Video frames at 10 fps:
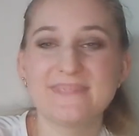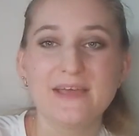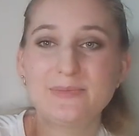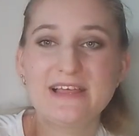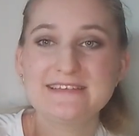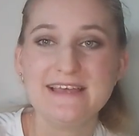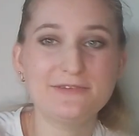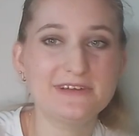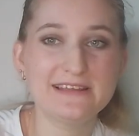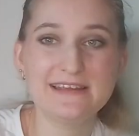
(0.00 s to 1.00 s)
it blends
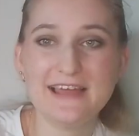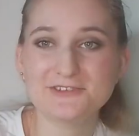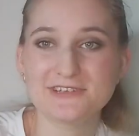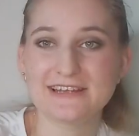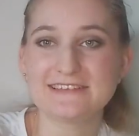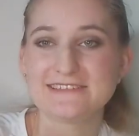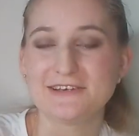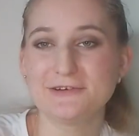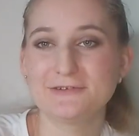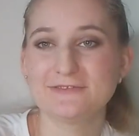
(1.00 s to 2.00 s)
out really naturally,
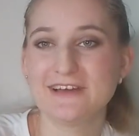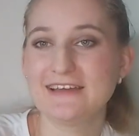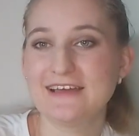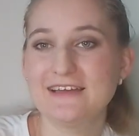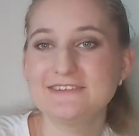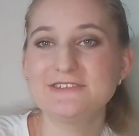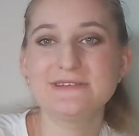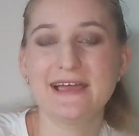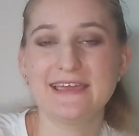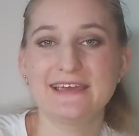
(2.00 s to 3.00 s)
so I do
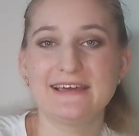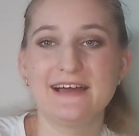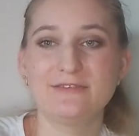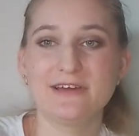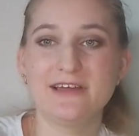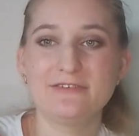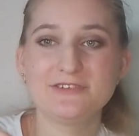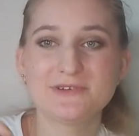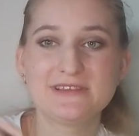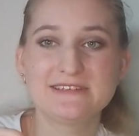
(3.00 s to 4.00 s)
like it. I've
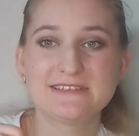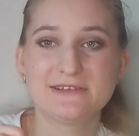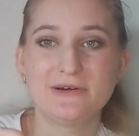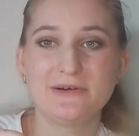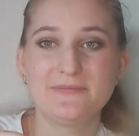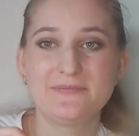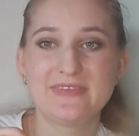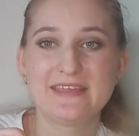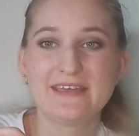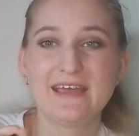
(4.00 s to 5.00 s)
enjoyed these a lot.
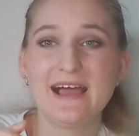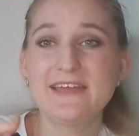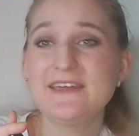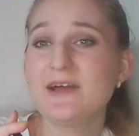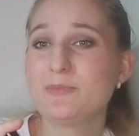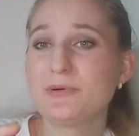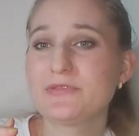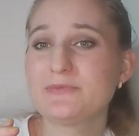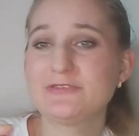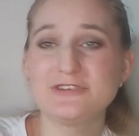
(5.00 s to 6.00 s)
I think I
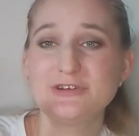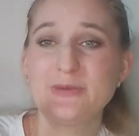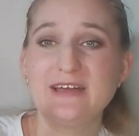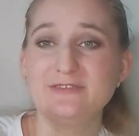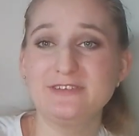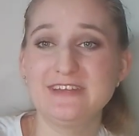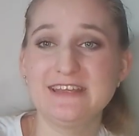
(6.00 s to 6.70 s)
bought them for £2.50